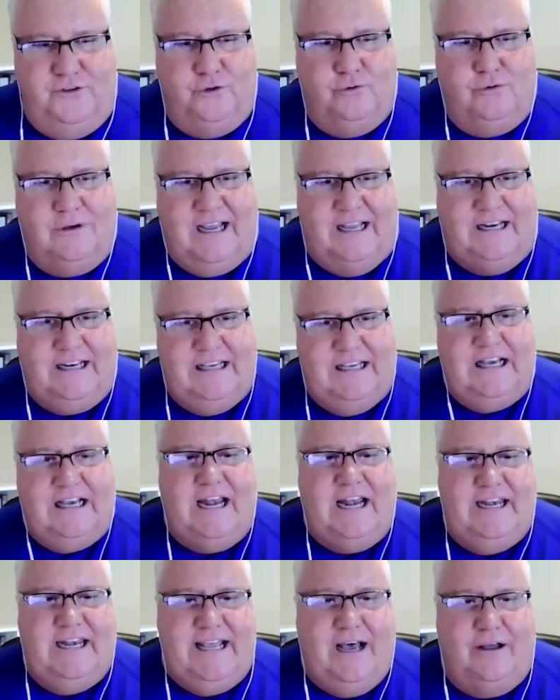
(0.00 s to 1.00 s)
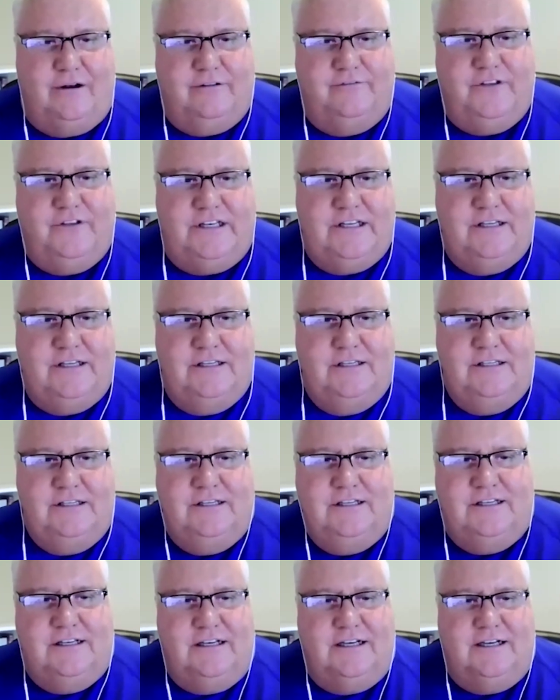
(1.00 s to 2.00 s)
what have you kind of gotten out of it?
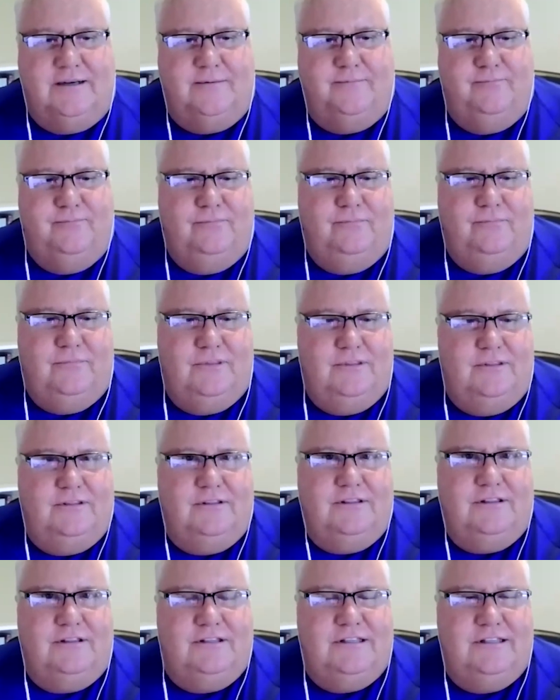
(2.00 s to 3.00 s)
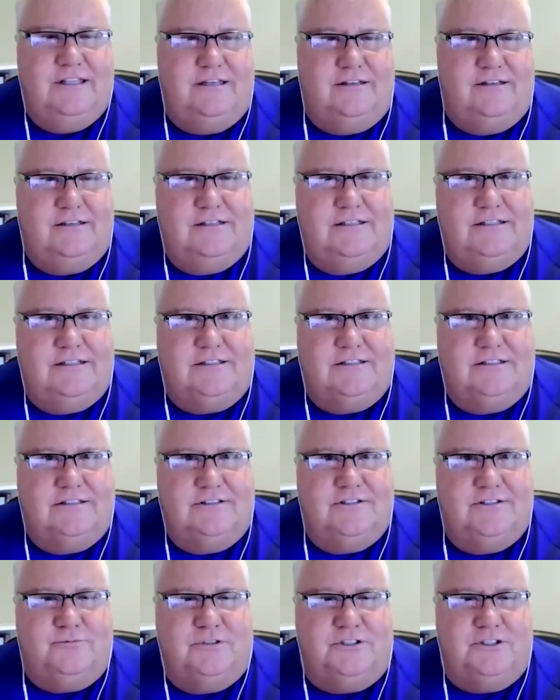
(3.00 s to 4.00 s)

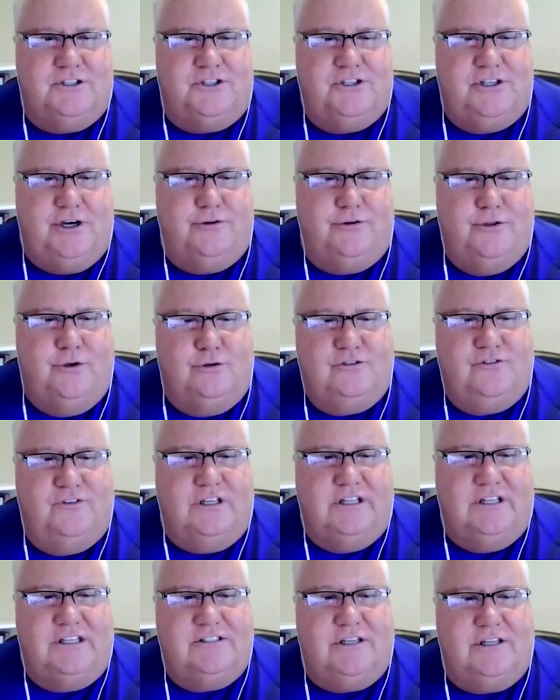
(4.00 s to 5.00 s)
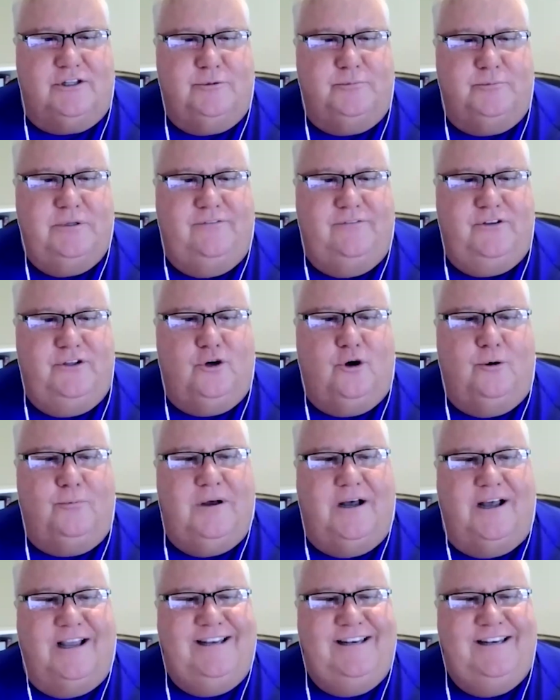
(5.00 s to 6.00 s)
Just want you to share those feelings a little bit, if you
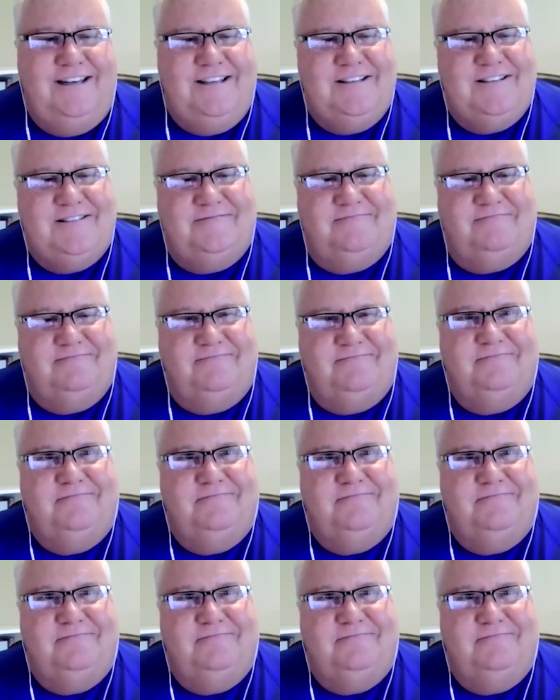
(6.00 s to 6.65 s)
don't mind.